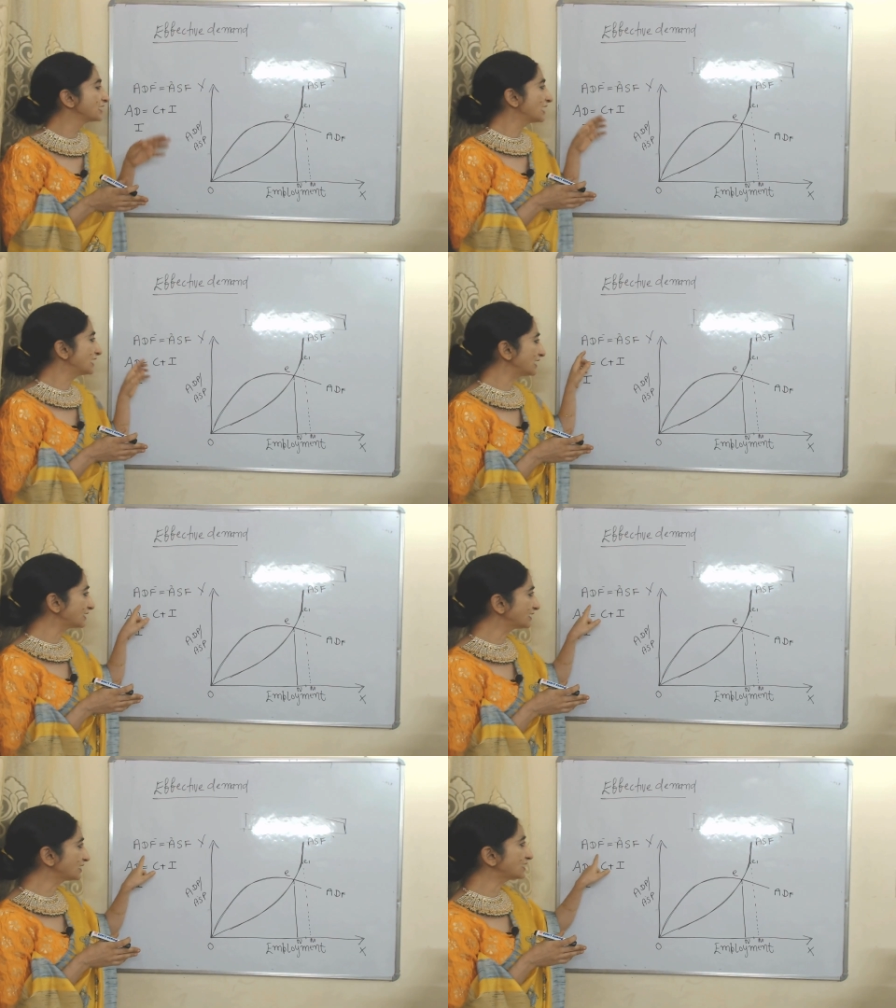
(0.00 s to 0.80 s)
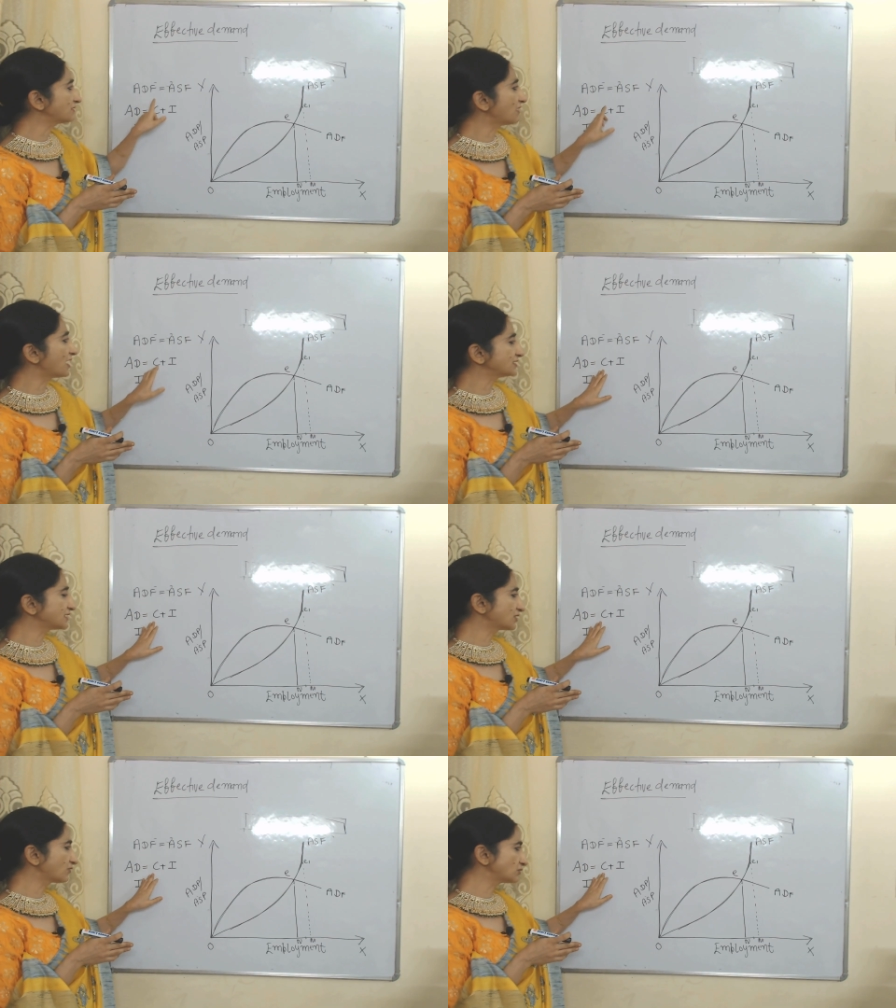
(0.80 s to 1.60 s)
And aggregate demand is
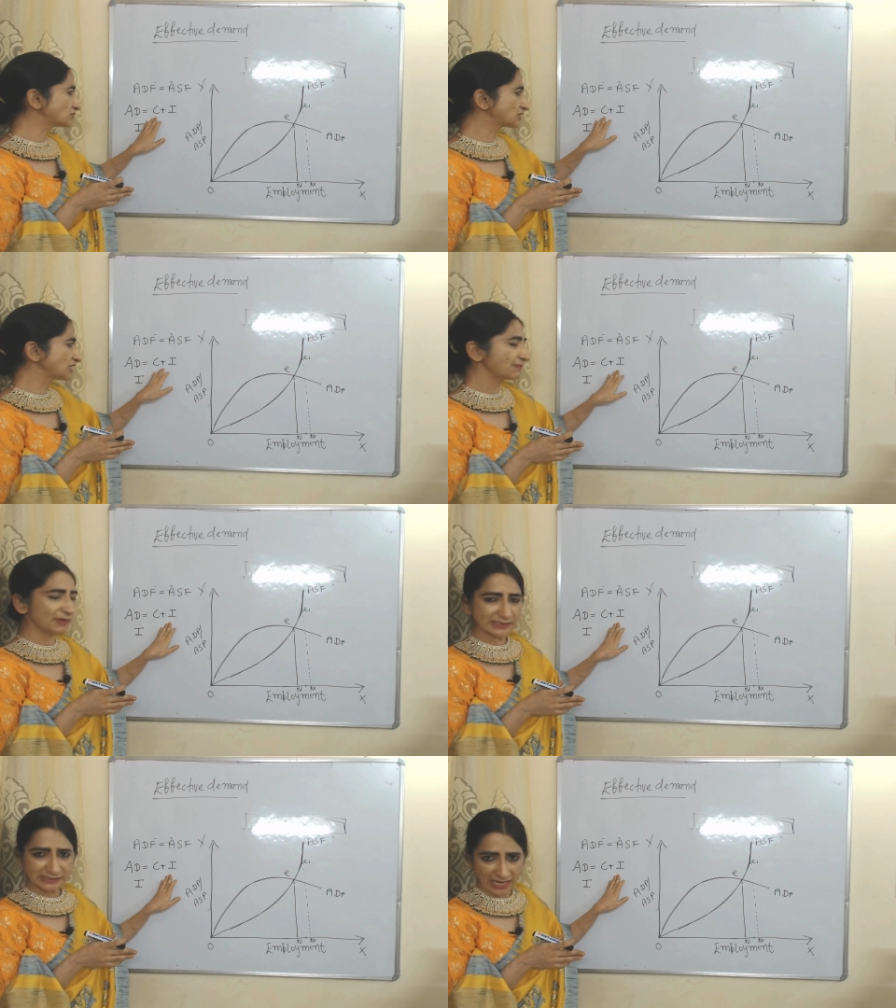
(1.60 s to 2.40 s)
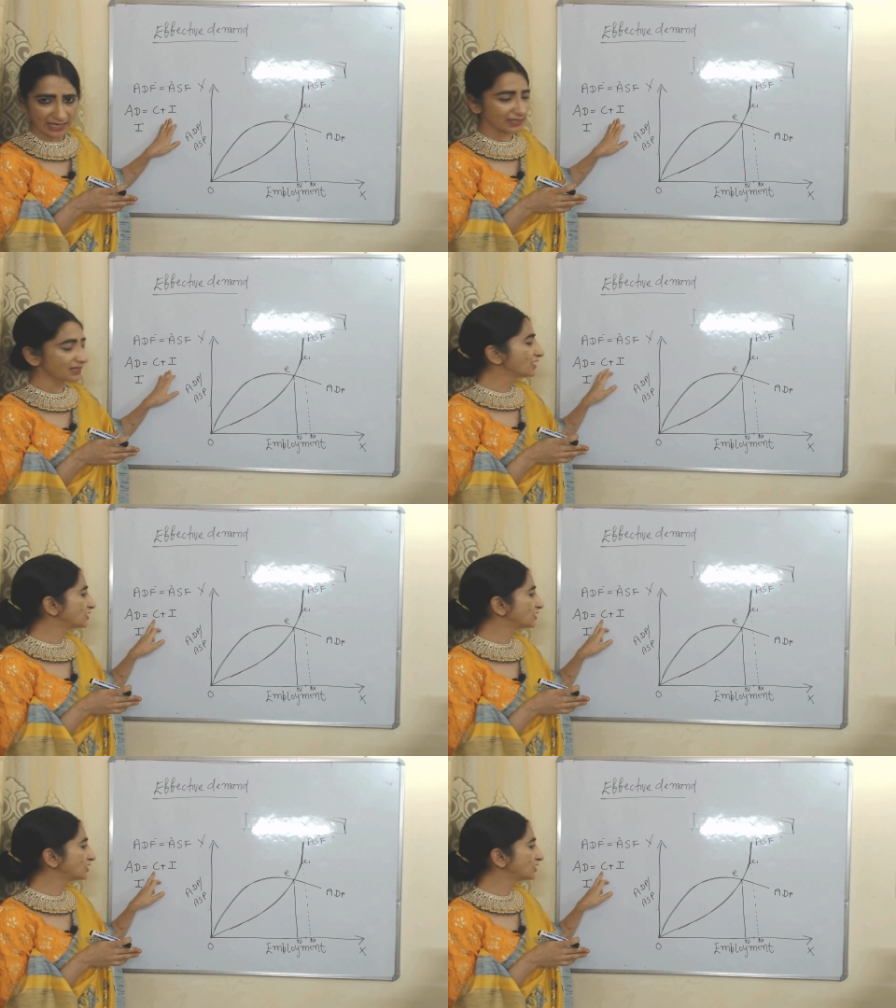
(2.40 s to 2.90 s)
equal to C plus I.